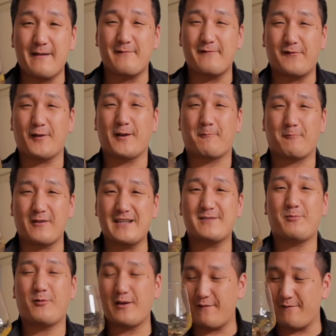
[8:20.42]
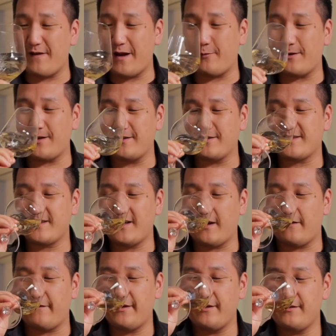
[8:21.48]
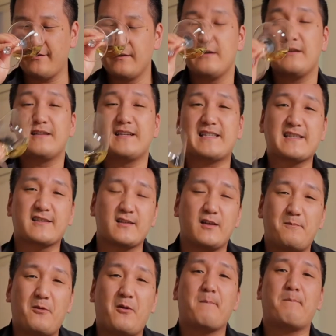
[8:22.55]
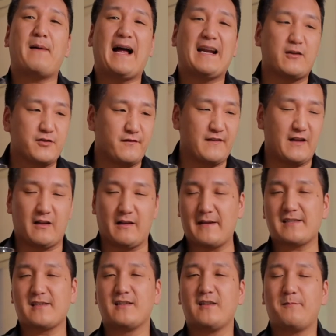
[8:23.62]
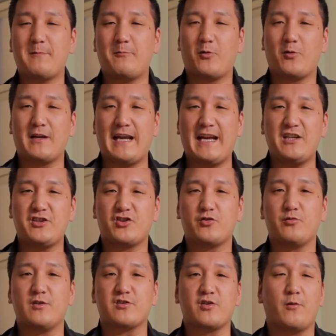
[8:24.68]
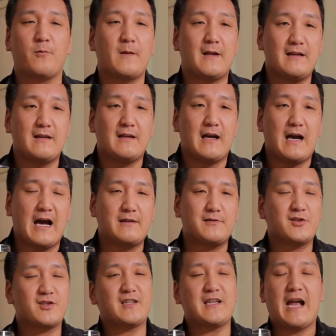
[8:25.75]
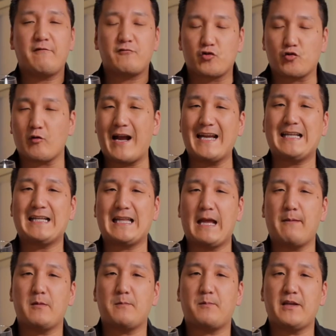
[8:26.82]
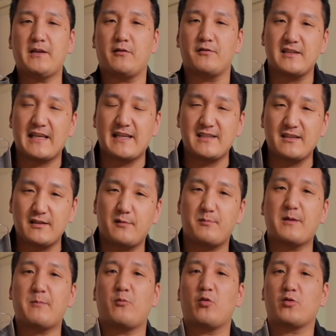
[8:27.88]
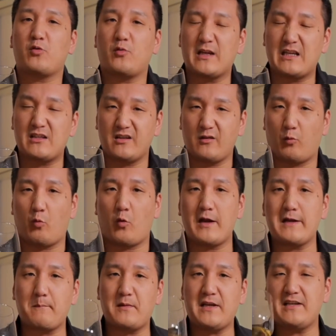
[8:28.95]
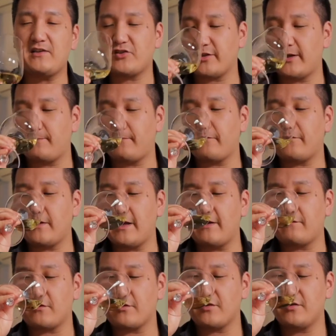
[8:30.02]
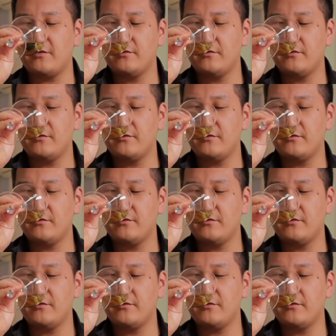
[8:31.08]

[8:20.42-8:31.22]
for the price point, very good stuff. This has a little more bottle development, has a little bit more age to it, so I have dried lemon peel. This has a little bit more going into the white peach type of flavors.